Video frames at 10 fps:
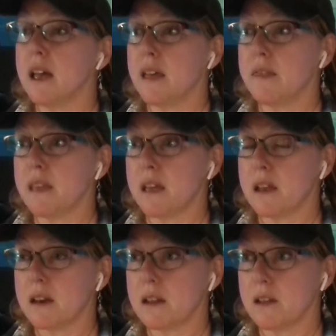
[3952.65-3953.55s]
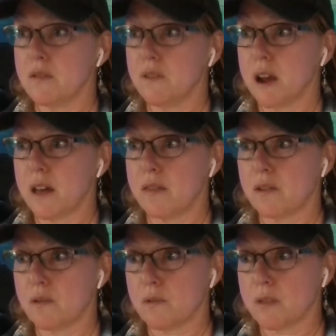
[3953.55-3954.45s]
And then you've got
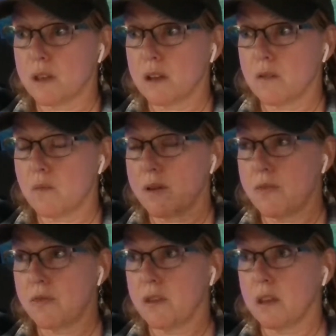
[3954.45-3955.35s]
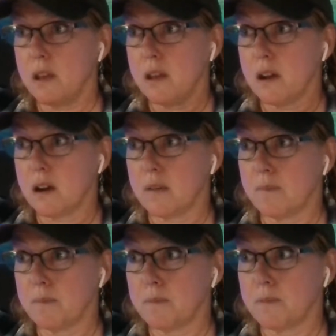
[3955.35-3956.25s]
the whole thing with the
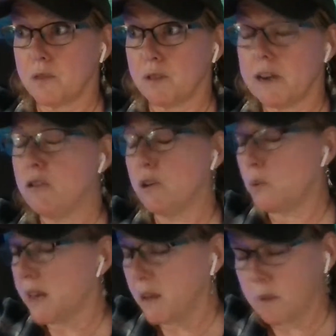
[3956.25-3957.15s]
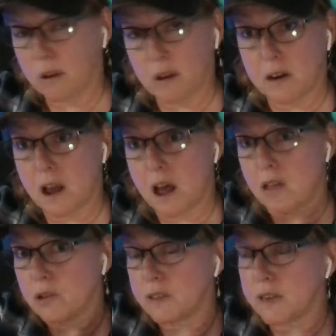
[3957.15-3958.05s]
$328
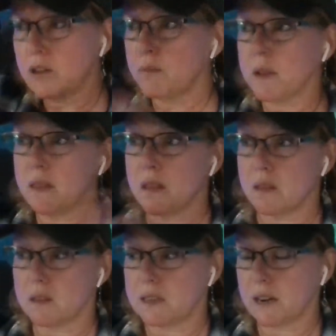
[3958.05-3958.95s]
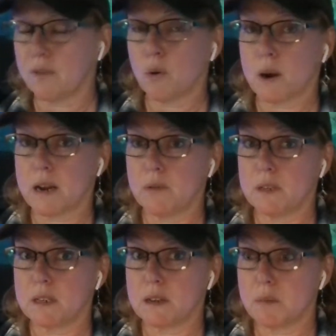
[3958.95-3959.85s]
million settlement that the state of Hawaii
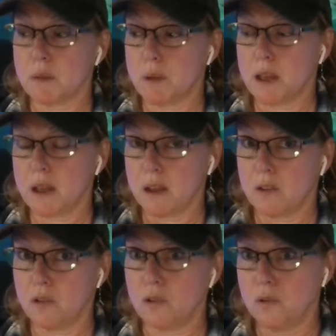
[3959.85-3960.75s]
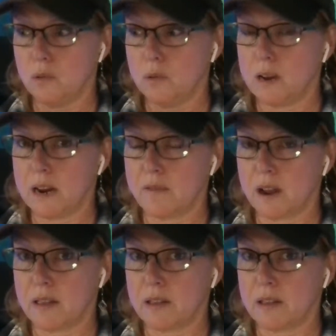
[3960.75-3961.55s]
was going to be paying to native